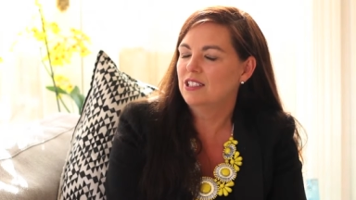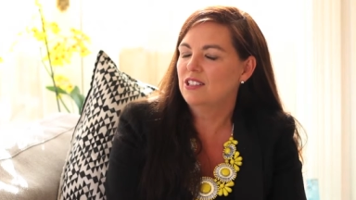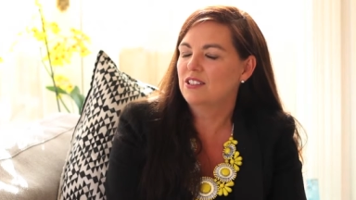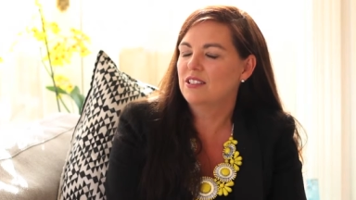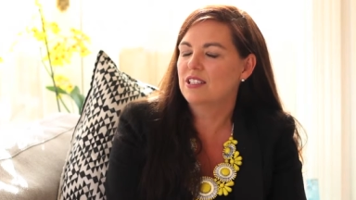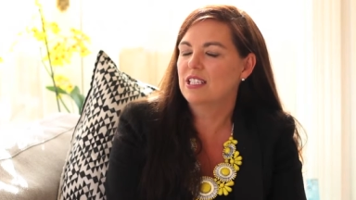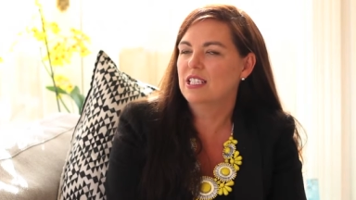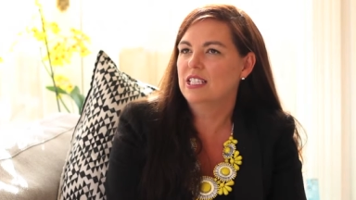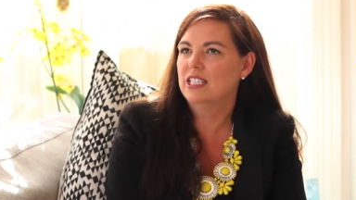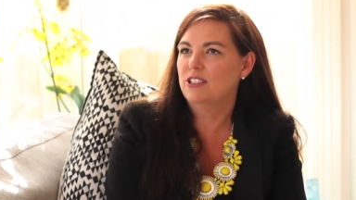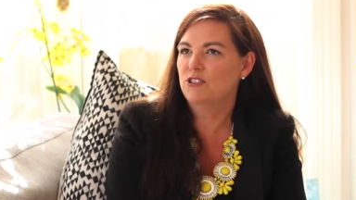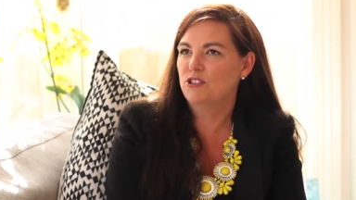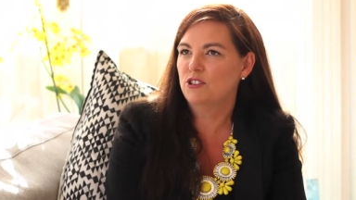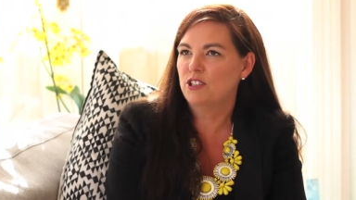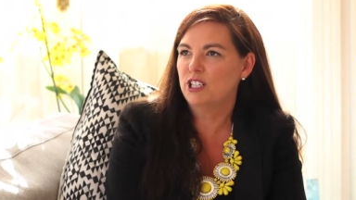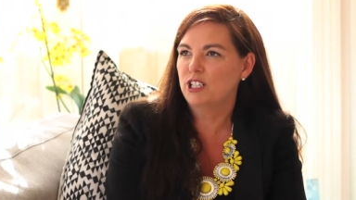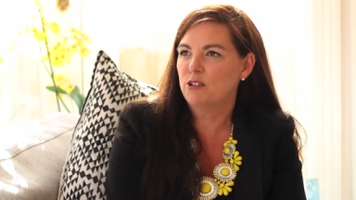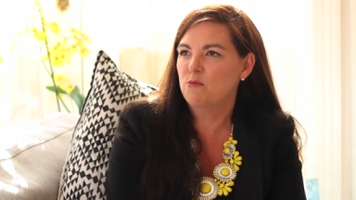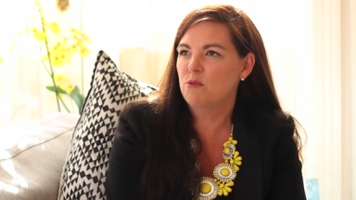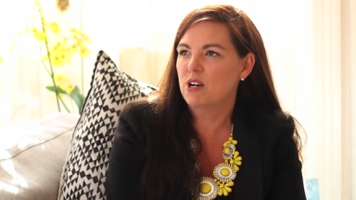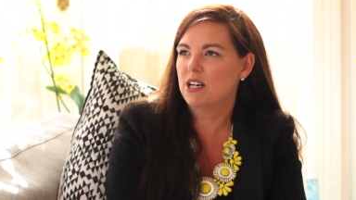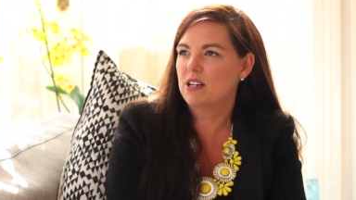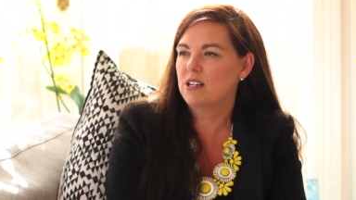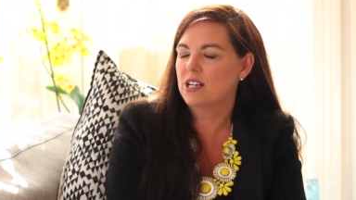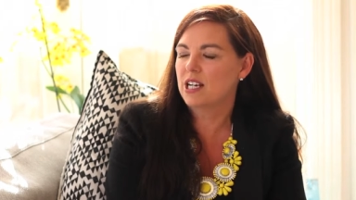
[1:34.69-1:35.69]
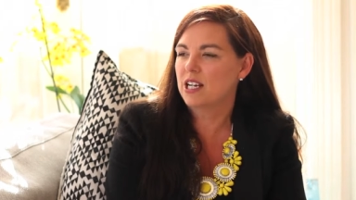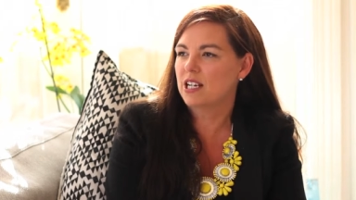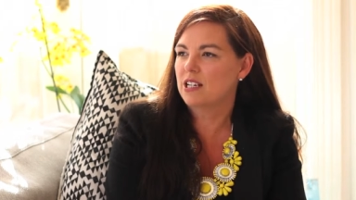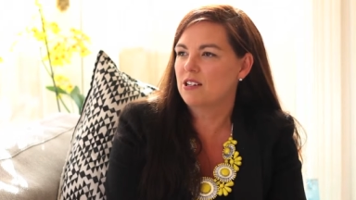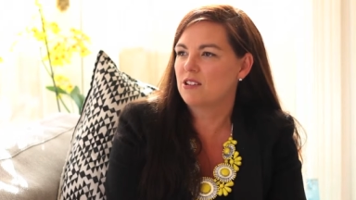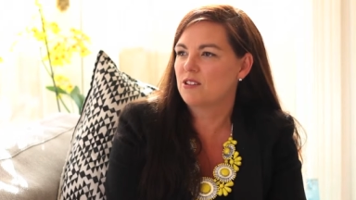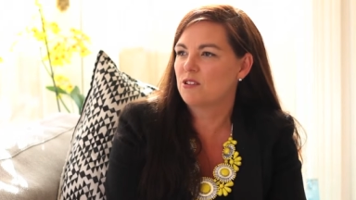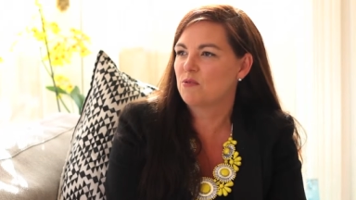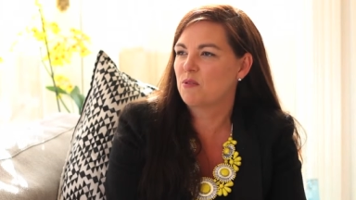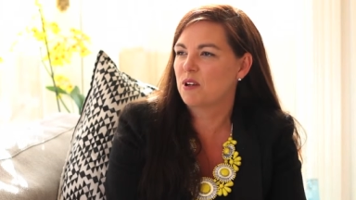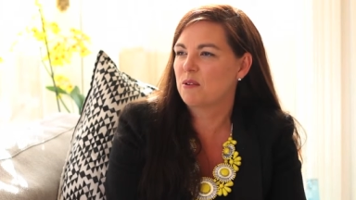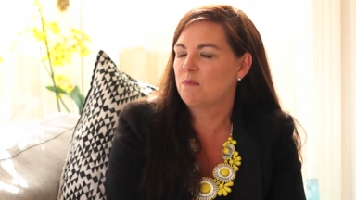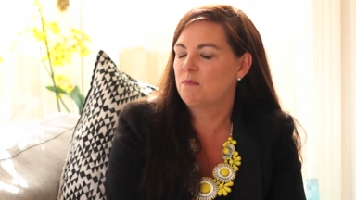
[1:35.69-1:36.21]
Just literally one day
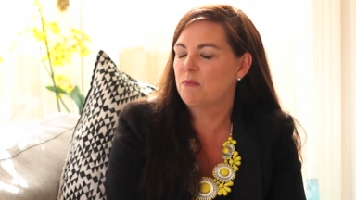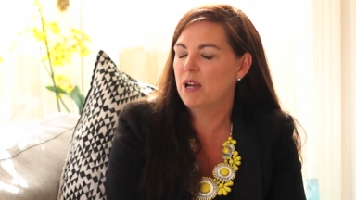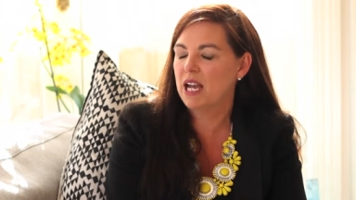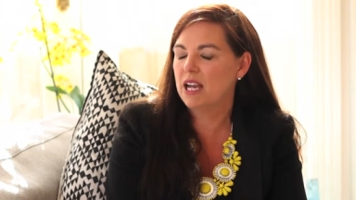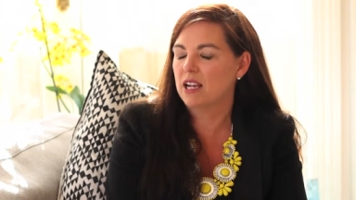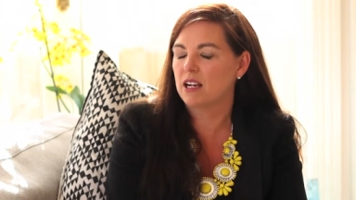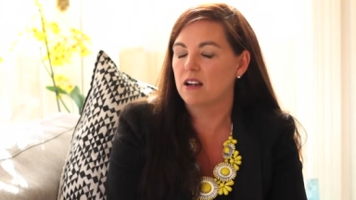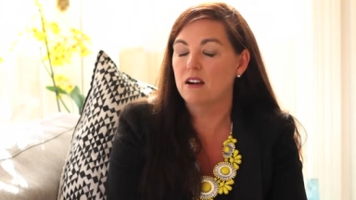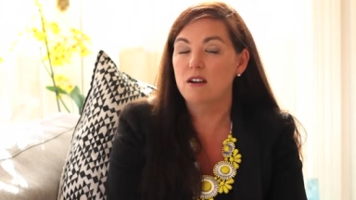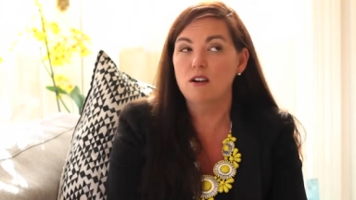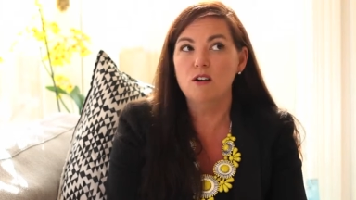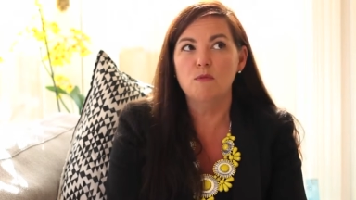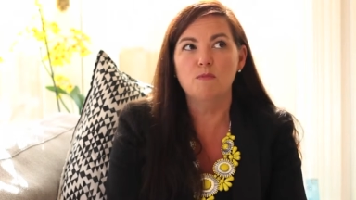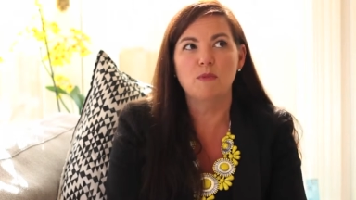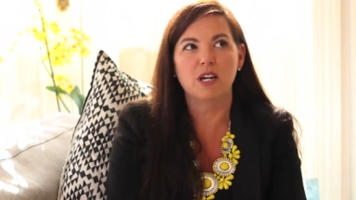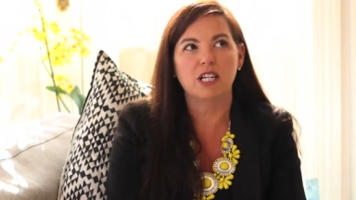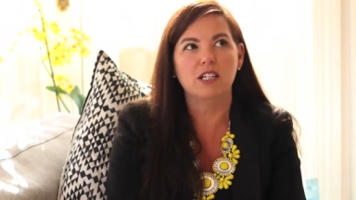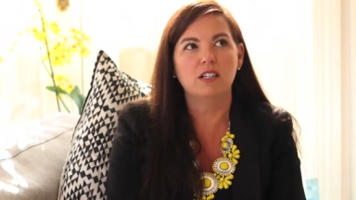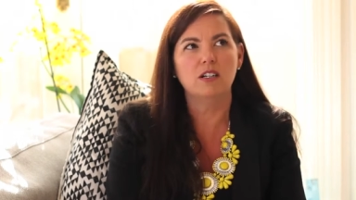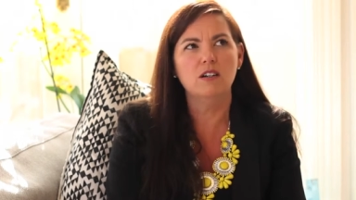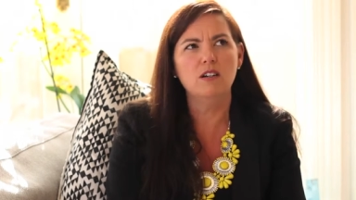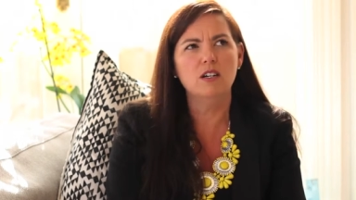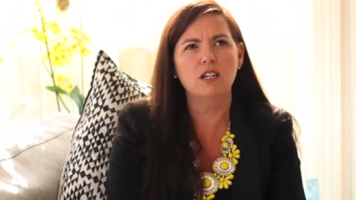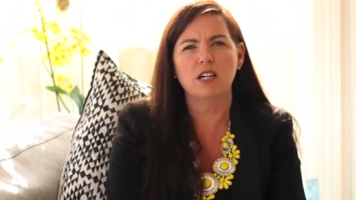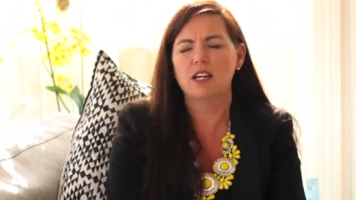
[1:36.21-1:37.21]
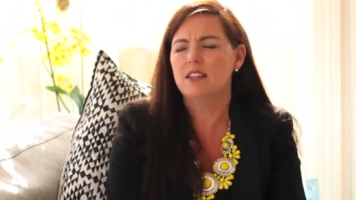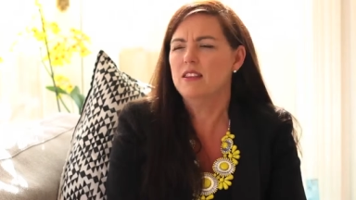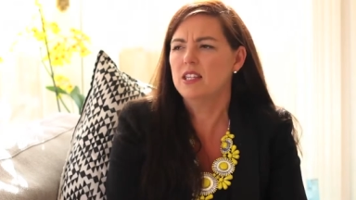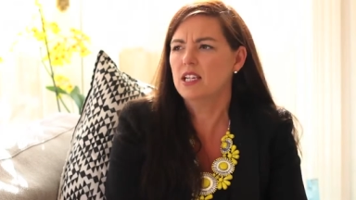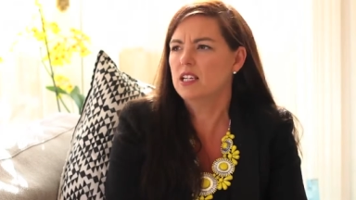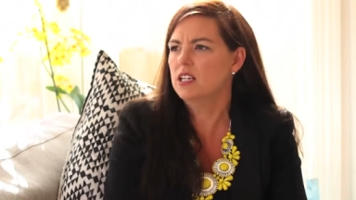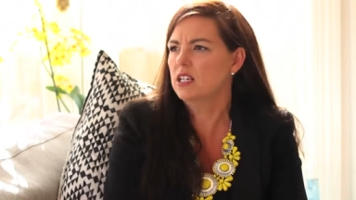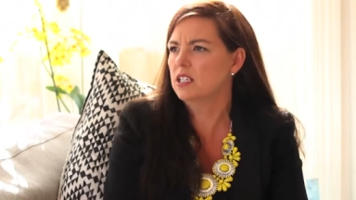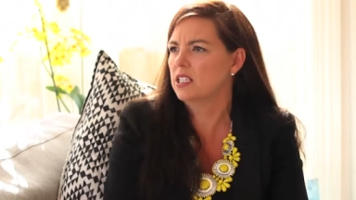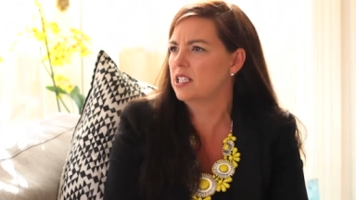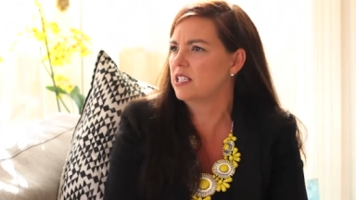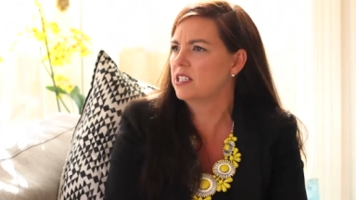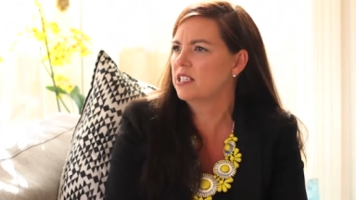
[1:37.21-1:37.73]
just went bang, oh my God, I
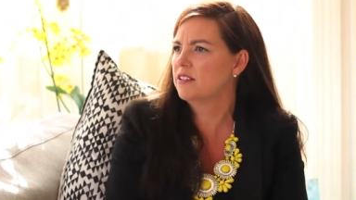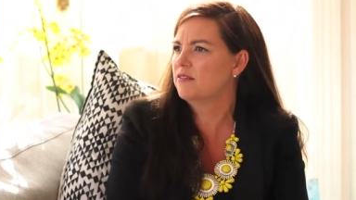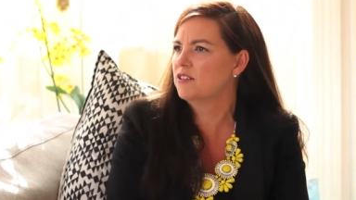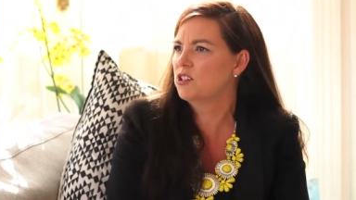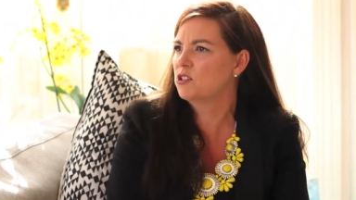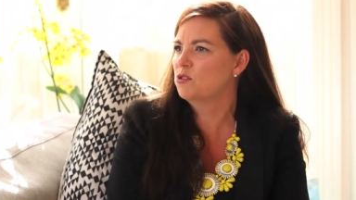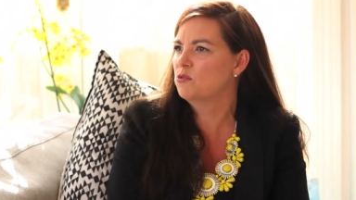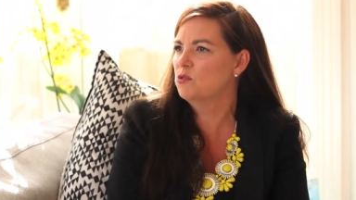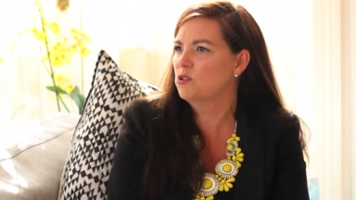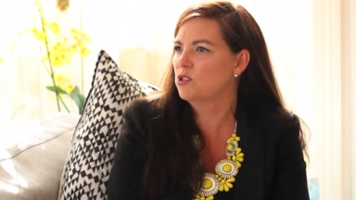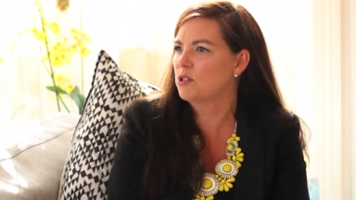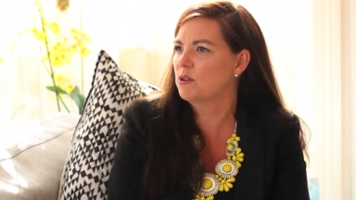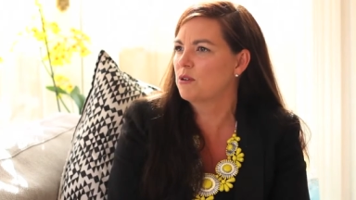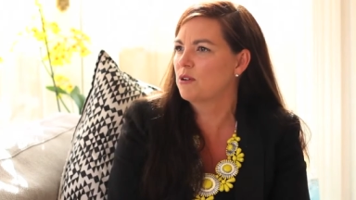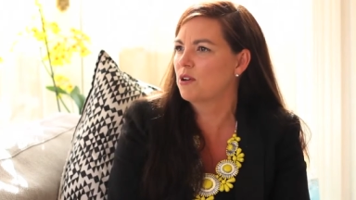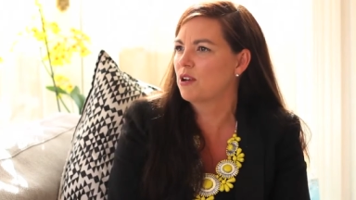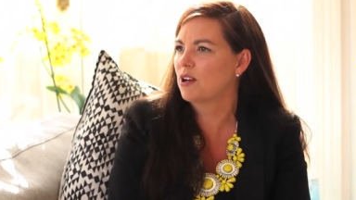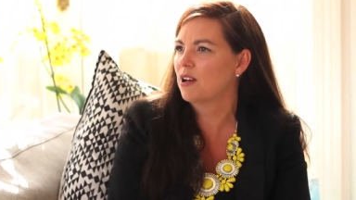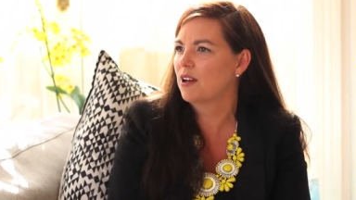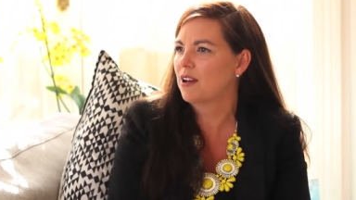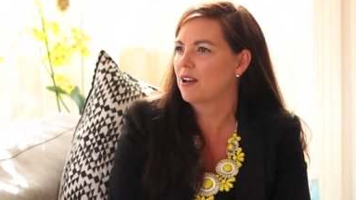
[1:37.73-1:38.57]
think I need to have children. Yeah,